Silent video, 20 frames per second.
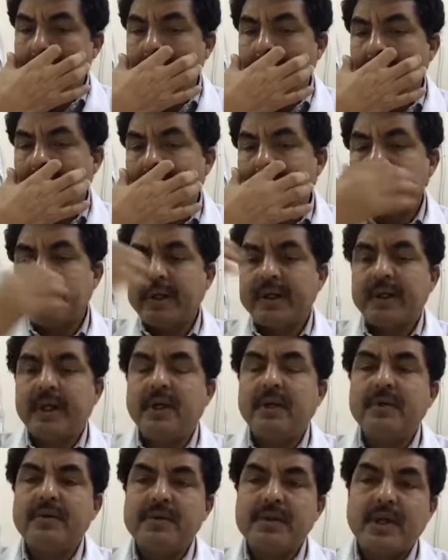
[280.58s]
If I
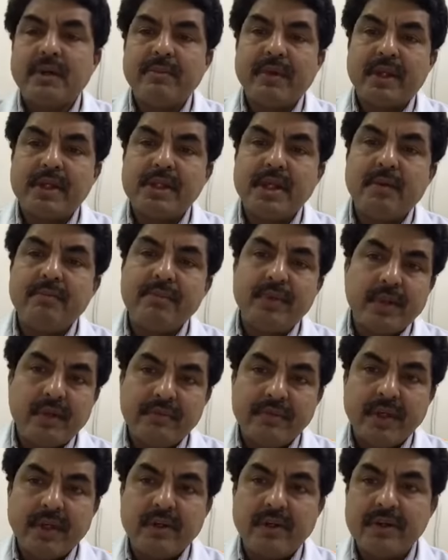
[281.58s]
tell you some example
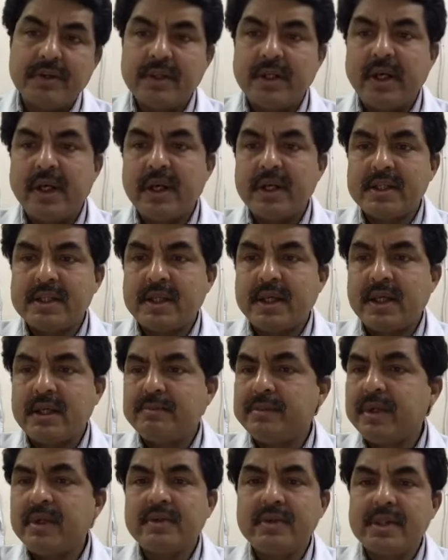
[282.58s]
of the congenital
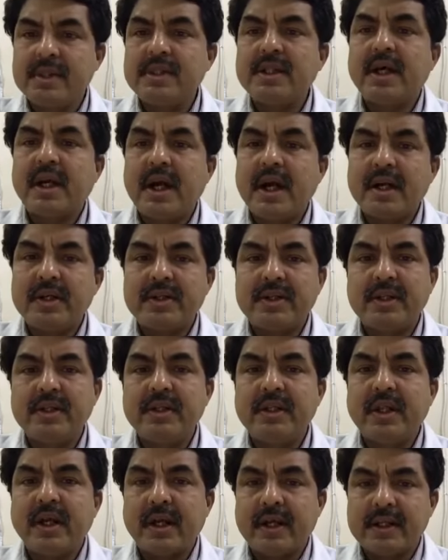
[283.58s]
sinus, because these are asked
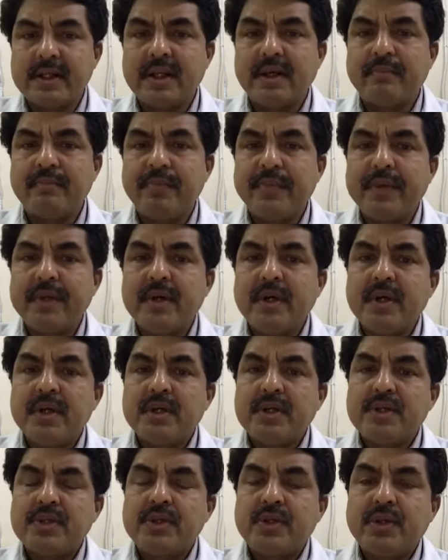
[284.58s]
in the exam.
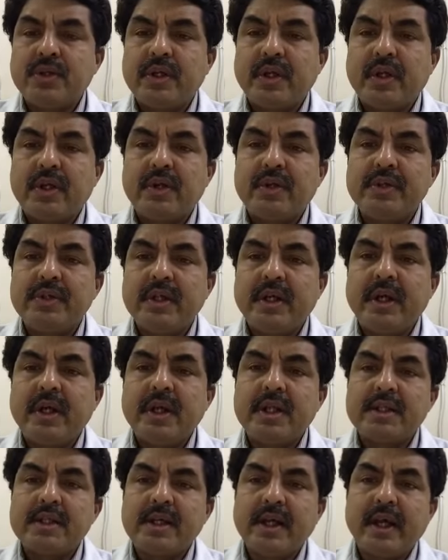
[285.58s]
So the
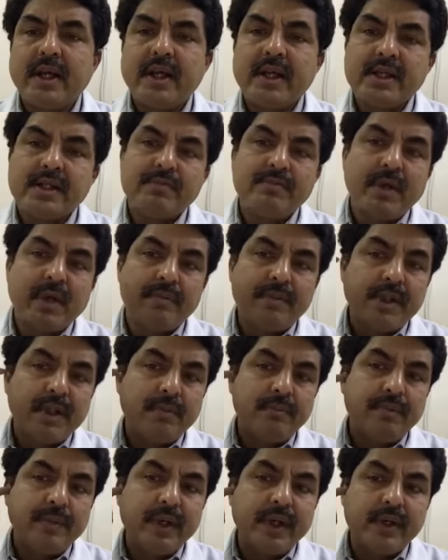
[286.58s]
congenital sinus may be
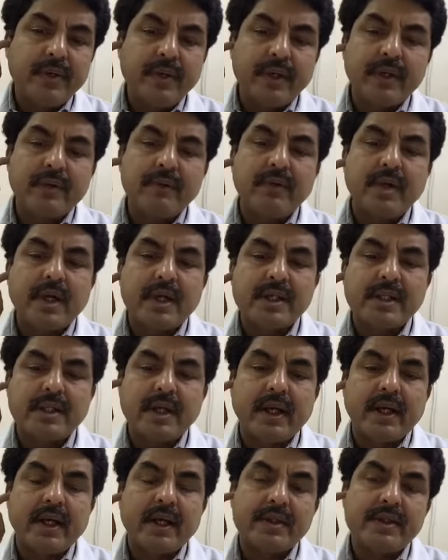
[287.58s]
the preauricular
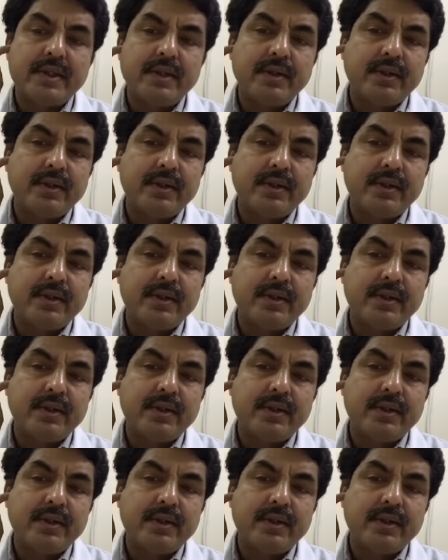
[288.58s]
sinus.